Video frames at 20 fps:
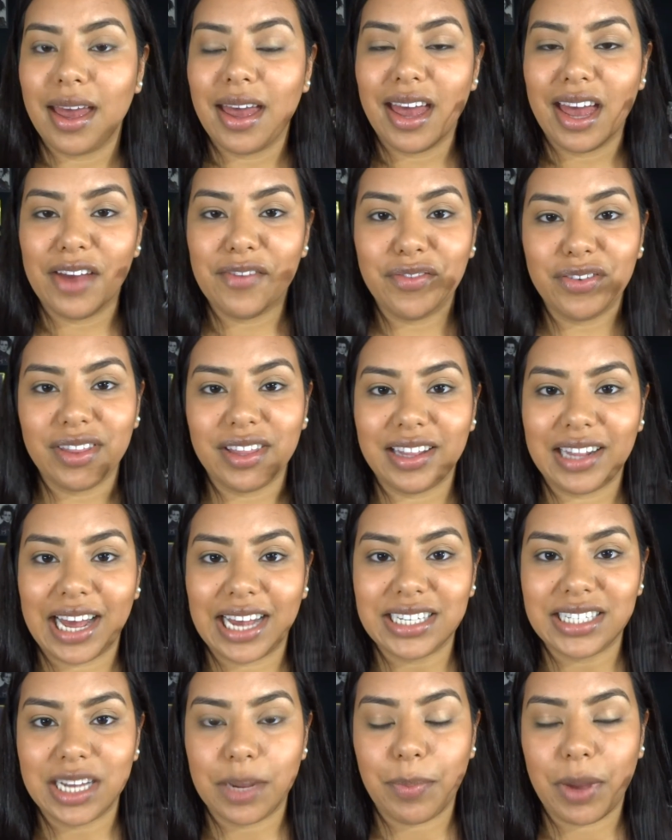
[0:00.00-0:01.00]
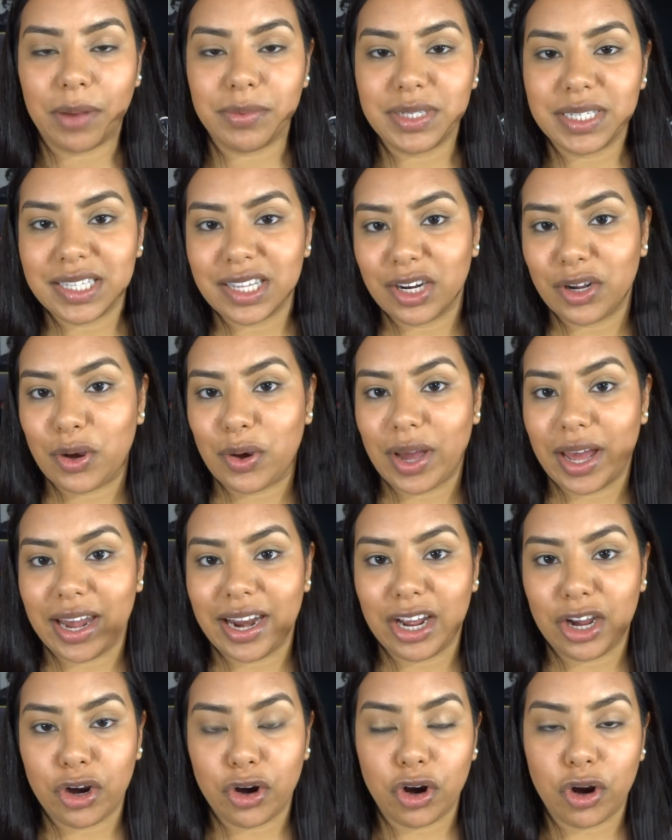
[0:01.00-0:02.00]
And for the last step, I'm just going to go ahead
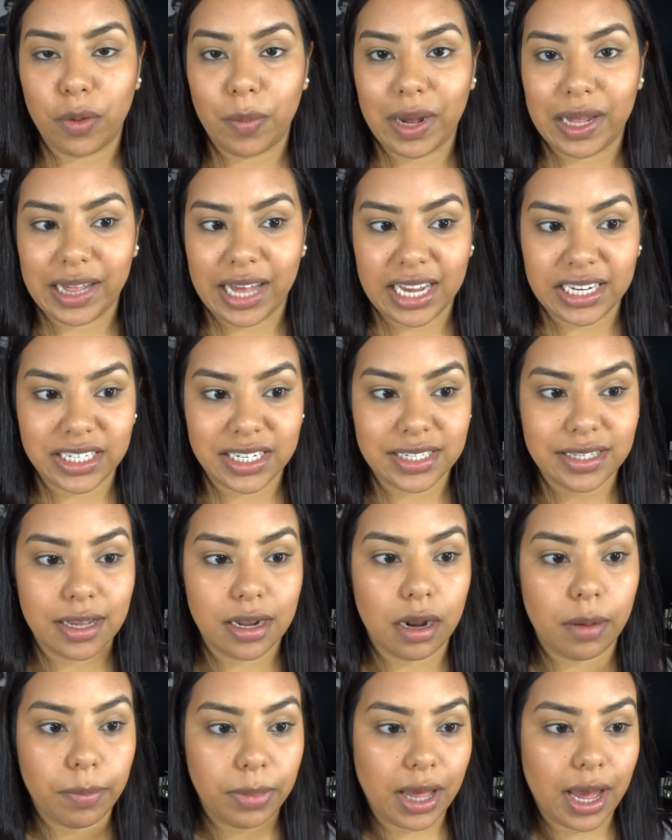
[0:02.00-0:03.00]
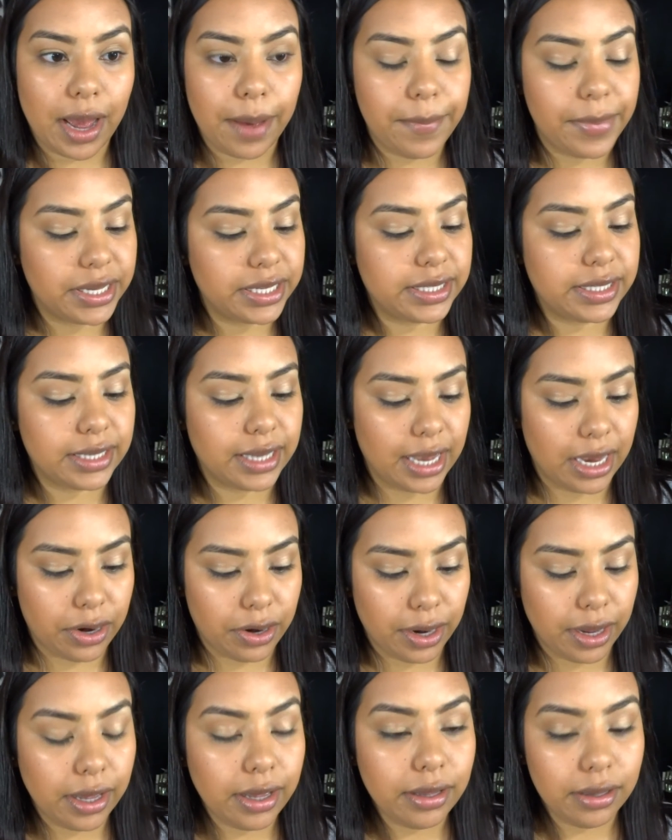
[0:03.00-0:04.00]
and curl my lashes and apply
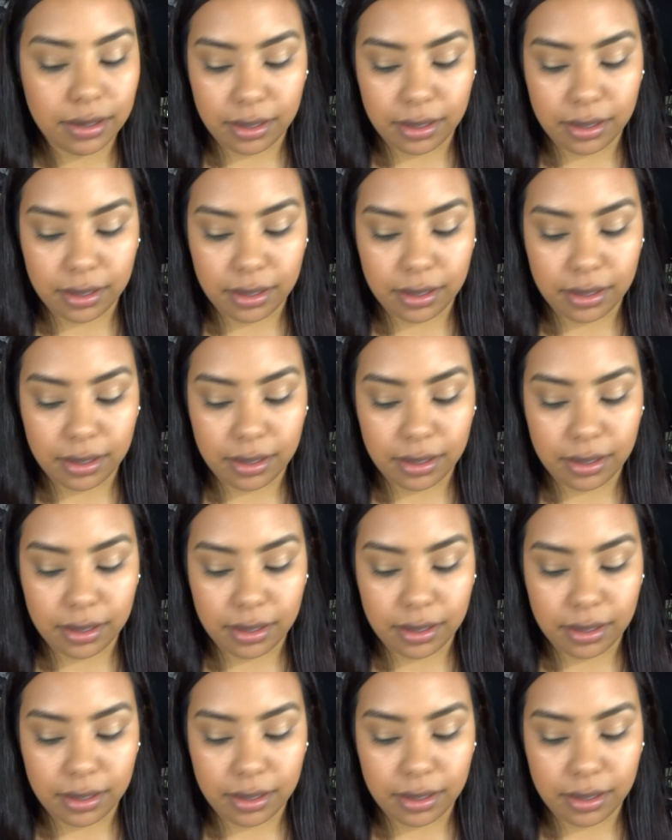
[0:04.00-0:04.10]
mascara.